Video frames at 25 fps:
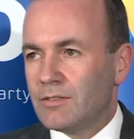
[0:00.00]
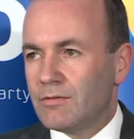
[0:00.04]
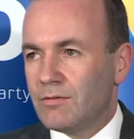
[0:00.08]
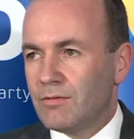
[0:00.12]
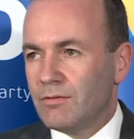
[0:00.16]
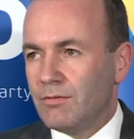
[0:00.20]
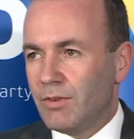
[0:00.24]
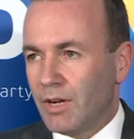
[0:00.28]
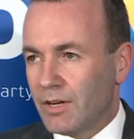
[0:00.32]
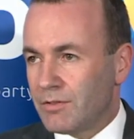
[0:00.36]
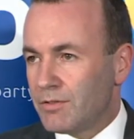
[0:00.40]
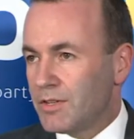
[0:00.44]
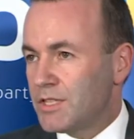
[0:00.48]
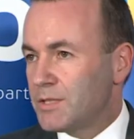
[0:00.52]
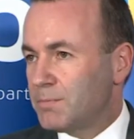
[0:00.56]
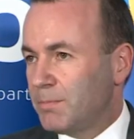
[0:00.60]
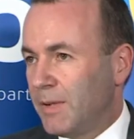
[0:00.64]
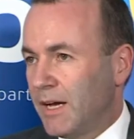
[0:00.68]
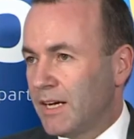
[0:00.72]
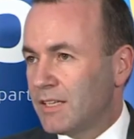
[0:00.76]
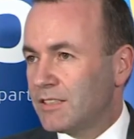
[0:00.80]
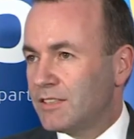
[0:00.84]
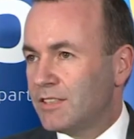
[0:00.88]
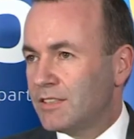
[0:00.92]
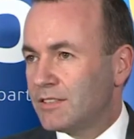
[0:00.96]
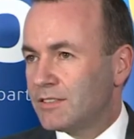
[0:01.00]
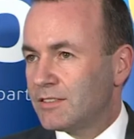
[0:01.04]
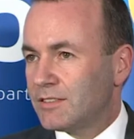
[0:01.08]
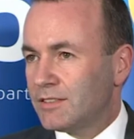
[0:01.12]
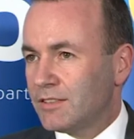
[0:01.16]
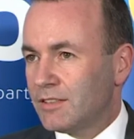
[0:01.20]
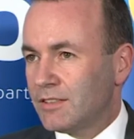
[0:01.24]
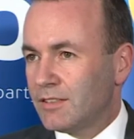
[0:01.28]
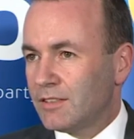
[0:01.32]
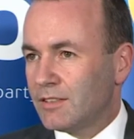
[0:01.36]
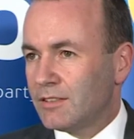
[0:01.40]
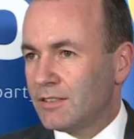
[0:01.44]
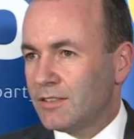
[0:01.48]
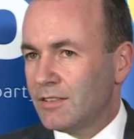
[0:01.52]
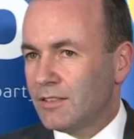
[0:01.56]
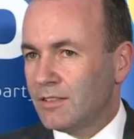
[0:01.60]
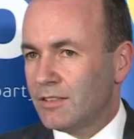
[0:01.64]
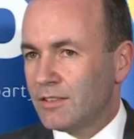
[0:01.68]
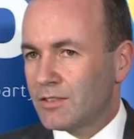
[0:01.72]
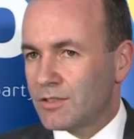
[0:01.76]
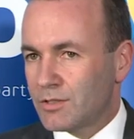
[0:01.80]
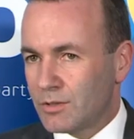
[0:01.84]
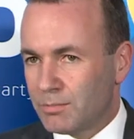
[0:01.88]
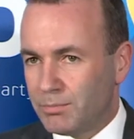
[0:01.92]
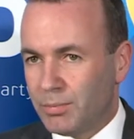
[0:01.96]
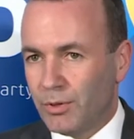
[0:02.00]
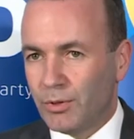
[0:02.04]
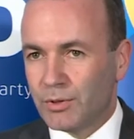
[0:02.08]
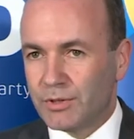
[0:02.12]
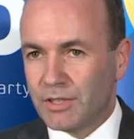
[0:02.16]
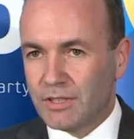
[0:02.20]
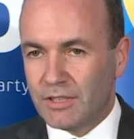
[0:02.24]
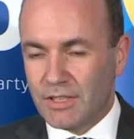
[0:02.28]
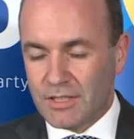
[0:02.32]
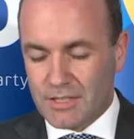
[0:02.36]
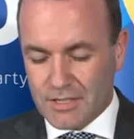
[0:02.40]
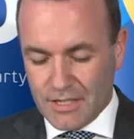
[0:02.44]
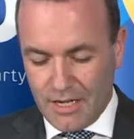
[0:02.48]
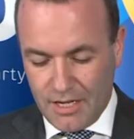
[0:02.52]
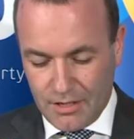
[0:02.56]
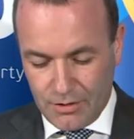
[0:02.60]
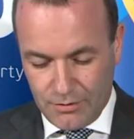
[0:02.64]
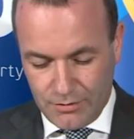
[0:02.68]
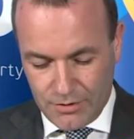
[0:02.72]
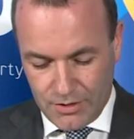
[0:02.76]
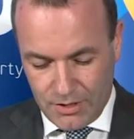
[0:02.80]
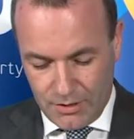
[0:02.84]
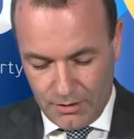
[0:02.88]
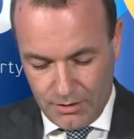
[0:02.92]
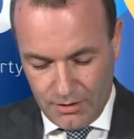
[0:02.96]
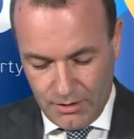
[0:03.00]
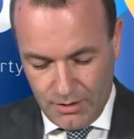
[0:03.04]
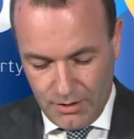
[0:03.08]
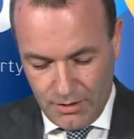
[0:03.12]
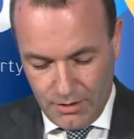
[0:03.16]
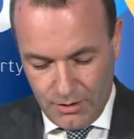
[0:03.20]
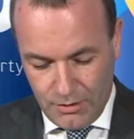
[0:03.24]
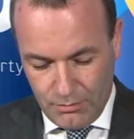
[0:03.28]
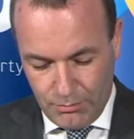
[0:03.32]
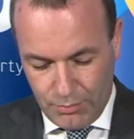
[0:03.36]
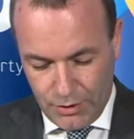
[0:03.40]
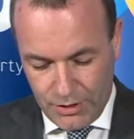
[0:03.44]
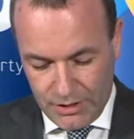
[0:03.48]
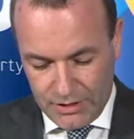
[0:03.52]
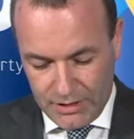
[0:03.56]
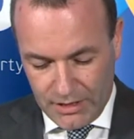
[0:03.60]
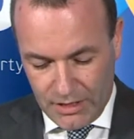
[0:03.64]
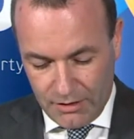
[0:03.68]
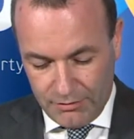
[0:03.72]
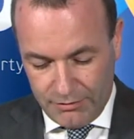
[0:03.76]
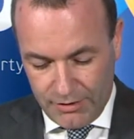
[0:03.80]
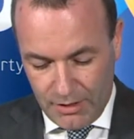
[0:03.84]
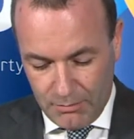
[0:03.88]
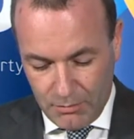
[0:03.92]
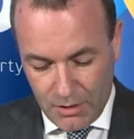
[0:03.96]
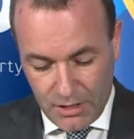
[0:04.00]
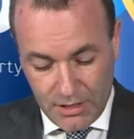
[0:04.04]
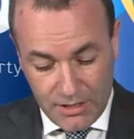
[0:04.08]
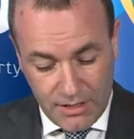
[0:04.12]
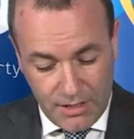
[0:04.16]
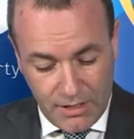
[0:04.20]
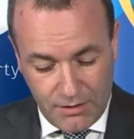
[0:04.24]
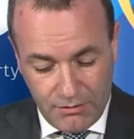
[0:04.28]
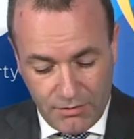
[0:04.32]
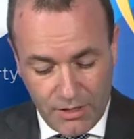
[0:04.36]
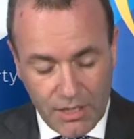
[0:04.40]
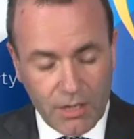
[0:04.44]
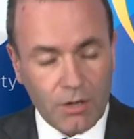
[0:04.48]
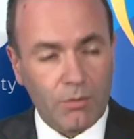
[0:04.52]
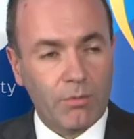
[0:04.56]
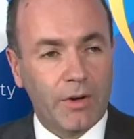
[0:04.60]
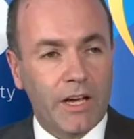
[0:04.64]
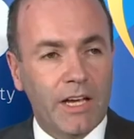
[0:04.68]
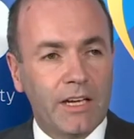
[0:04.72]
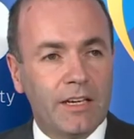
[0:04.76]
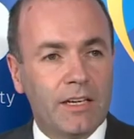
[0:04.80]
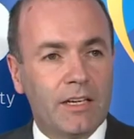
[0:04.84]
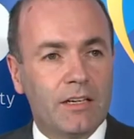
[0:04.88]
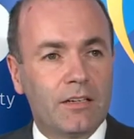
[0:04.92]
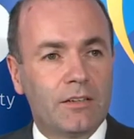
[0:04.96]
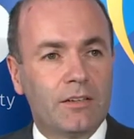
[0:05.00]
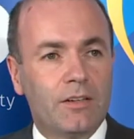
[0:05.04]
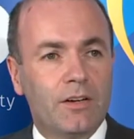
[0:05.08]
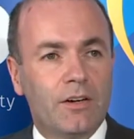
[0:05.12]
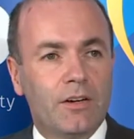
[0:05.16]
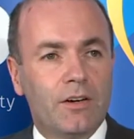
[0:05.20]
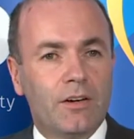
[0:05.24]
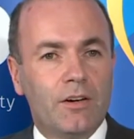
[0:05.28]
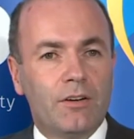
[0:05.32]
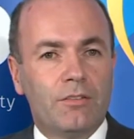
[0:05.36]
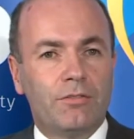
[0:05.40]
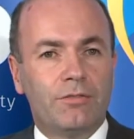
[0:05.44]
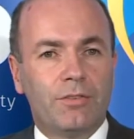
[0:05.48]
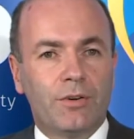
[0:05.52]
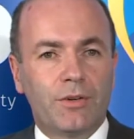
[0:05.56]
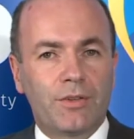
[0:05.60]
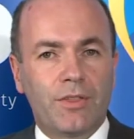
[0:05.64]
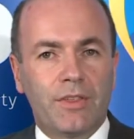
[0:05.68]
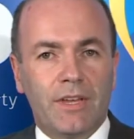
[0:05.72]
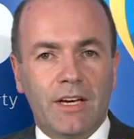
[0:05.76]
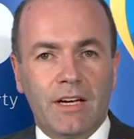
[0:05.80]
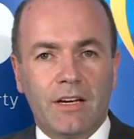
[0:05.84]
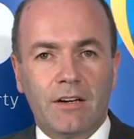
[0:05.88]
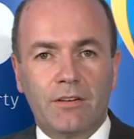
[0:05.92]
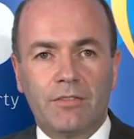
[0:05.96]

well respected, supported inside of the political family, and we are waiting for their